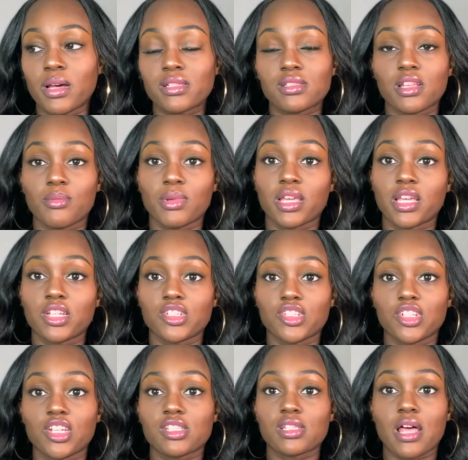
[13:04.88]
stomach has
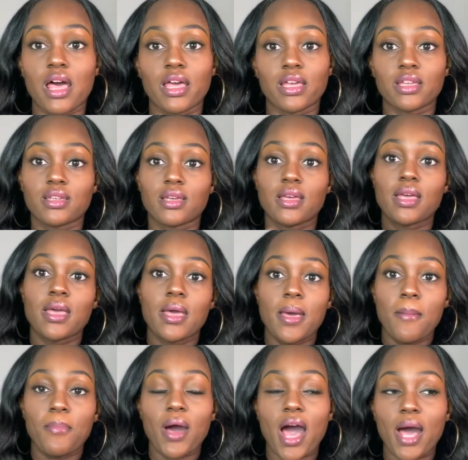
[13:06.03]
just like
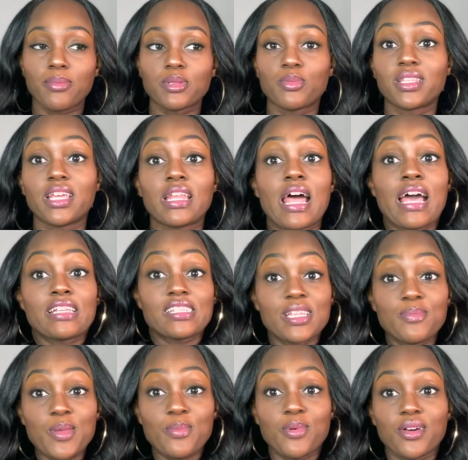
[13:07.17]
popped. But then I see
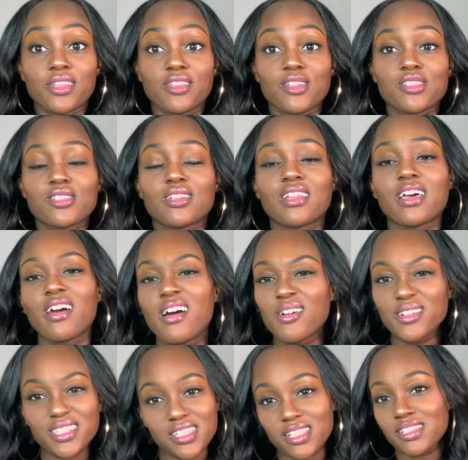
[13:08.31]
people and then they're still like, oh,
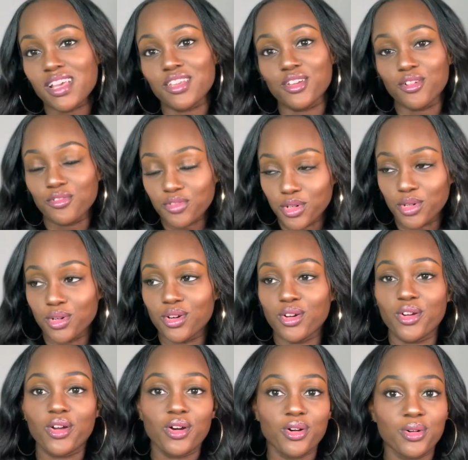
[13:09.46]
it just looks like you're full. Or,
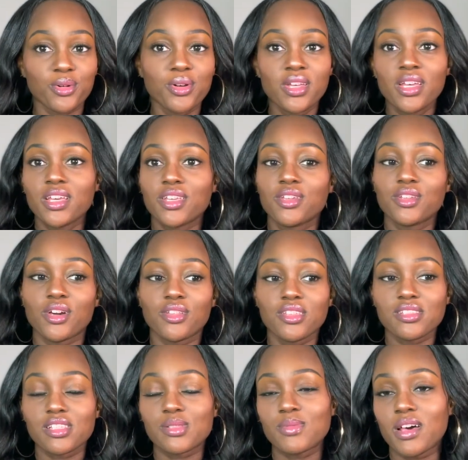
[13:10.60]
oh, you know, this is
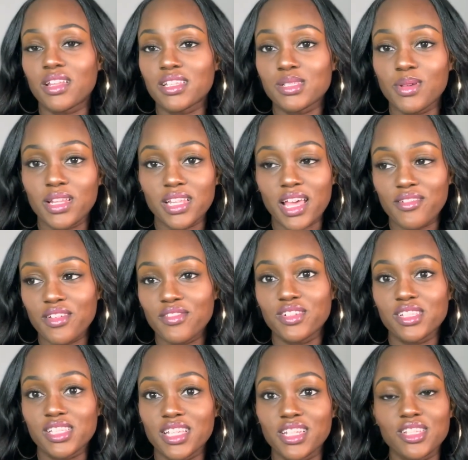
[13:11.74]
the smallest belly I've ever
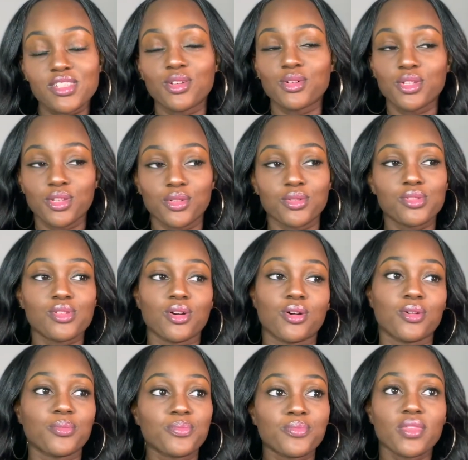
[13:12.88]
seen. It's so cute.
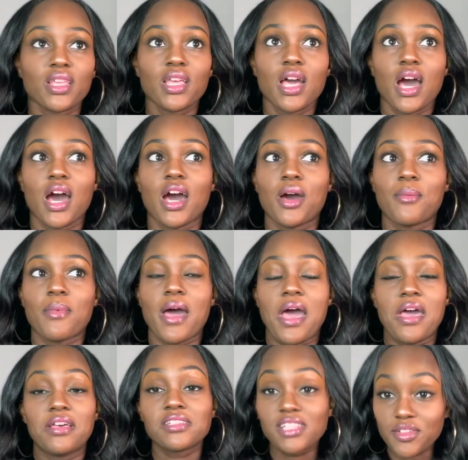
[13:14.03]
So um,
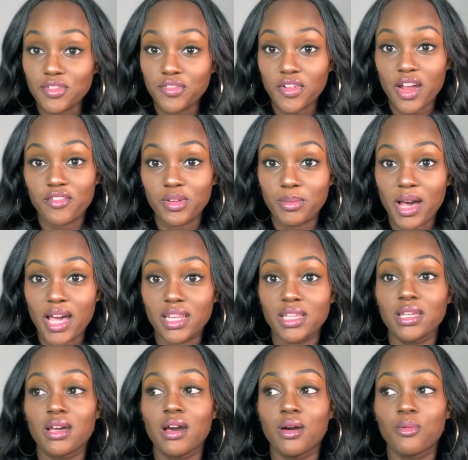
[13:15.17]
it's different for
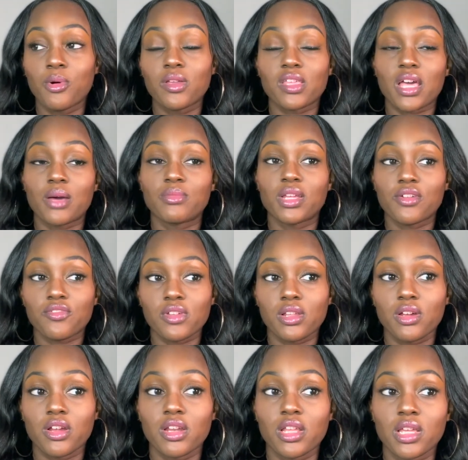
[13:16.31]
everybody. Um, one thing I'm definitely
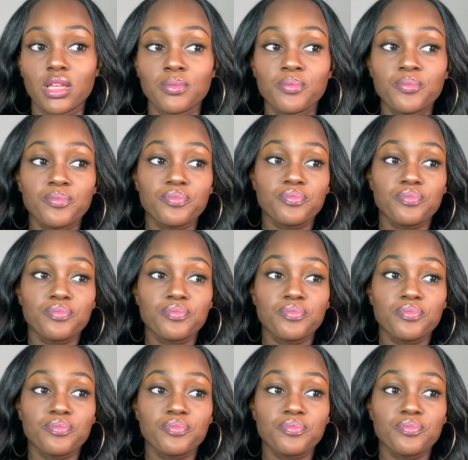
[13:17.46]
learning